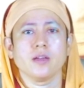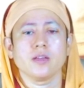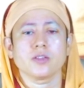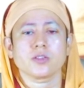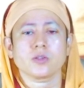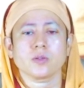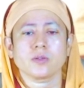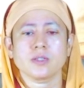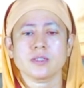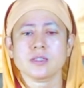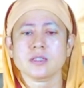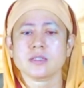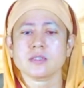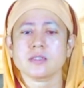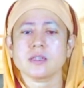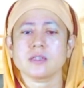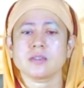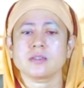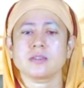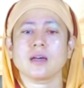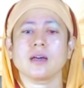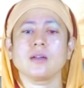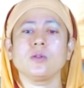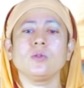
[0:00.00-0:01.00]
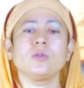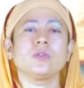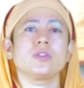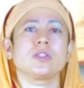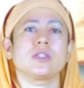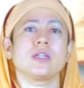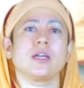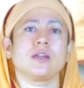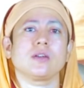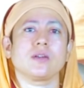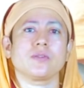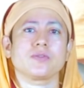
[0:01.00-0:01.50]
So this is the Tanu
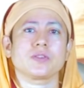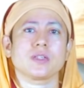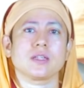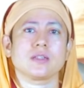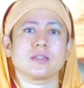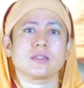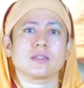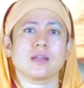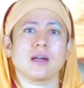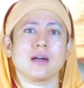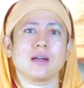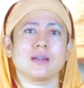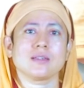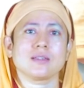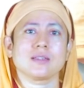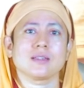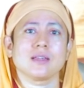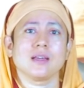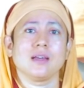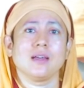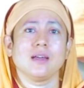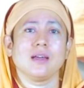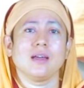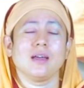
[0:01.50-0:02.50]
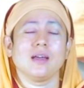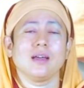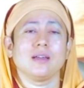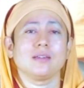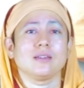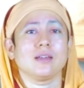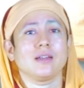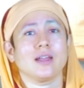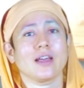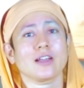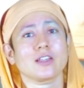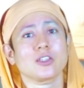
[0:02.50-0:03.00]
state of sanskars.
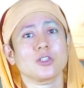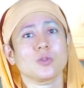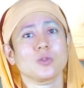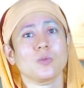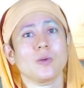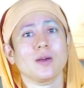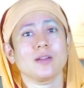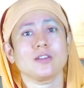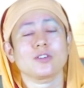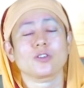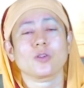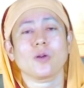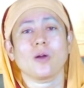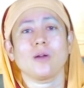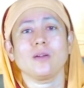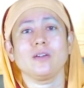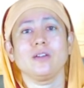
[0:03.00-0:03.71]
The next one is called